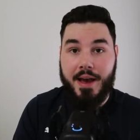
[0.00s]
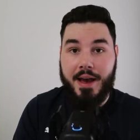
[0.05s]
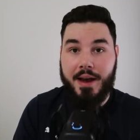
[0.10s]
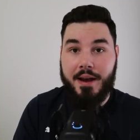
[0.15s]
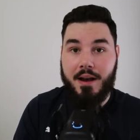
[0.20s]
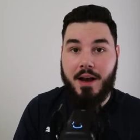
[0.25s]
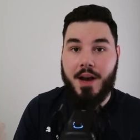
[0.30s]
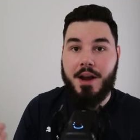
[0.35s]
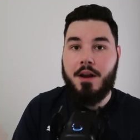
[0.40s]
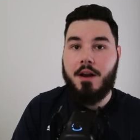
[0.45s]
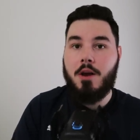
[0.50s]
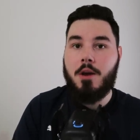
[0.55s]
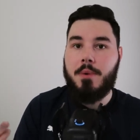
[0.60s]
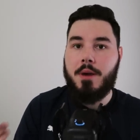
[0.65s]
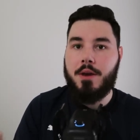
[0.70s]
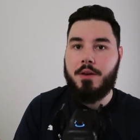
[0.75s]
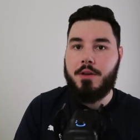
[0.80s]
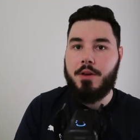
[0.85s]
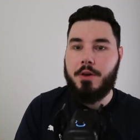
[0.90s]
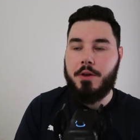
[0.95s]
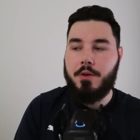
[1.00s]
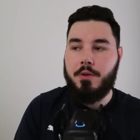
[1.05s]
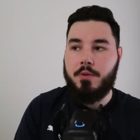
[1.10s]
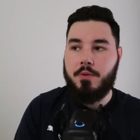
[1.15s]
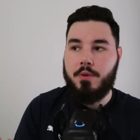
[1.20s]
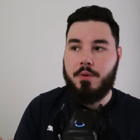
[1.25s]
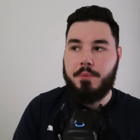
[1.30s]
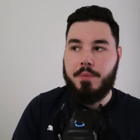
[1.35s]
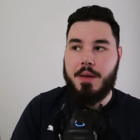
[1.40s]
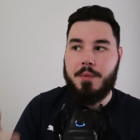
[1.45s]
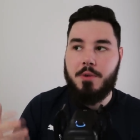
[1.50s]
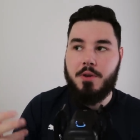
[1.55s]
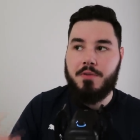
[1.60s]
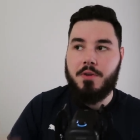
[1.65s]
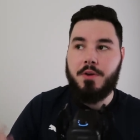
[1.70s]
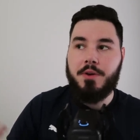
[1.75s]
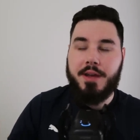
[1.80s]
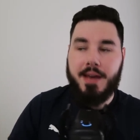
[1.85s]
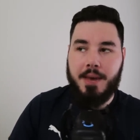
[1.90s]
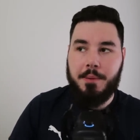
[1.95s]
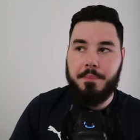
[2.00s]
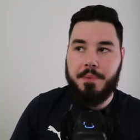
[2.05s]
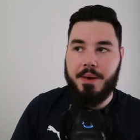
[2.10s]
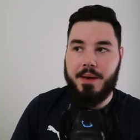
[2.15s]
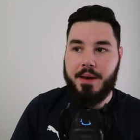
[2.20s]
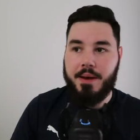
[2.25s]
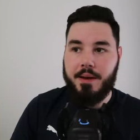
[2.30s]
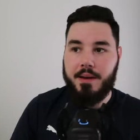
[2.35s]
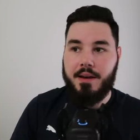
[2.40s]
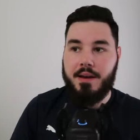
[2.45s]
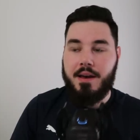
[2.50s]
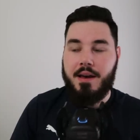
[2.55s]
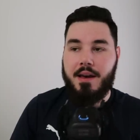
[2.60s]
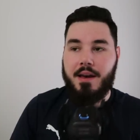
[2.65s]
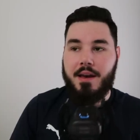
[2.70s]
And I don't know about you, people have gone camping